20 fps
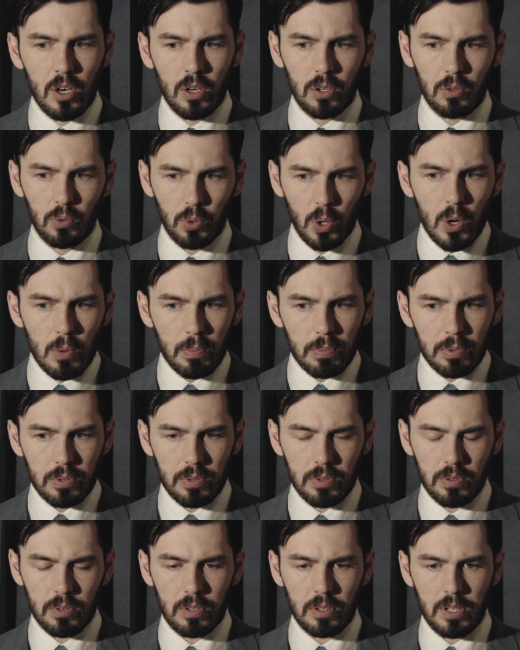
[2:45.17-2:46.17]
group
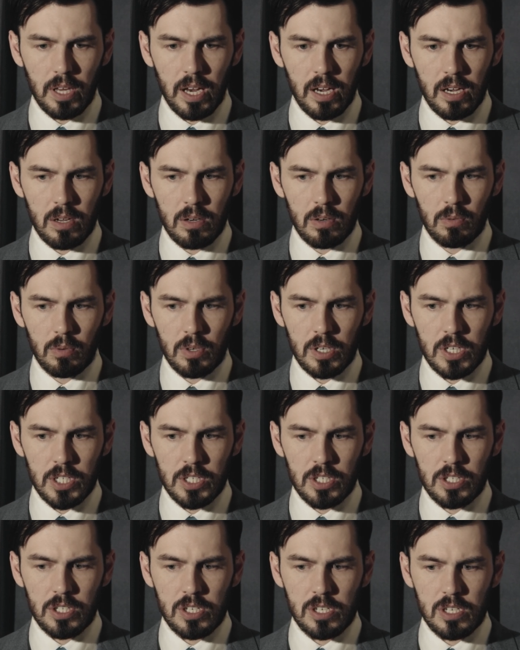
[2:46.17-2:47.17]
that
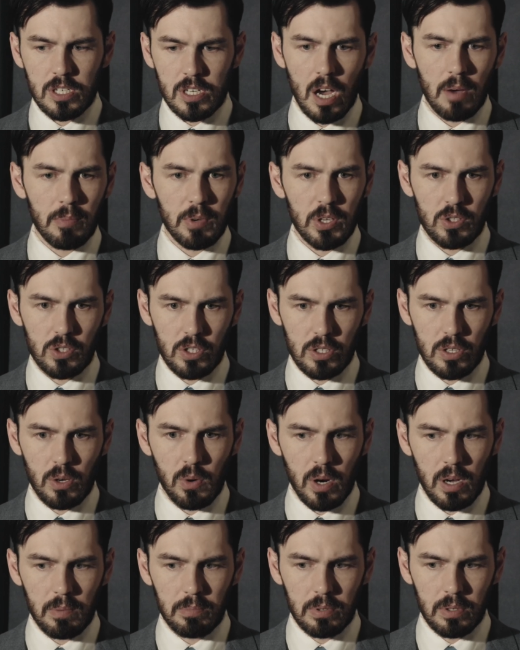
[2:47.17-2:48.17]
was coming to
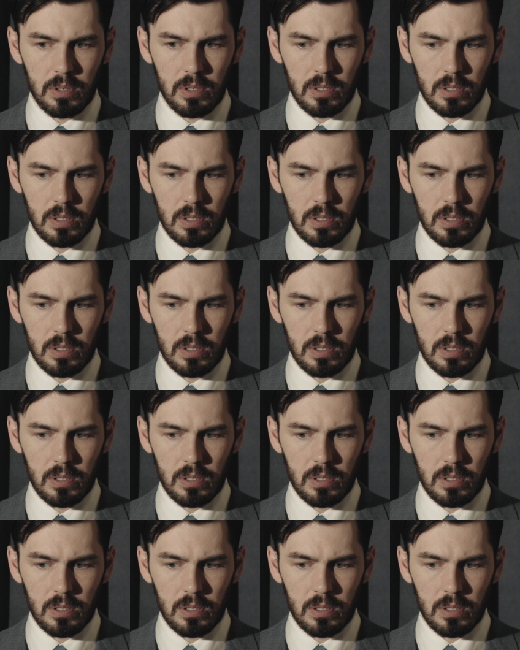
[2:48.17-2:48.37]
Europe,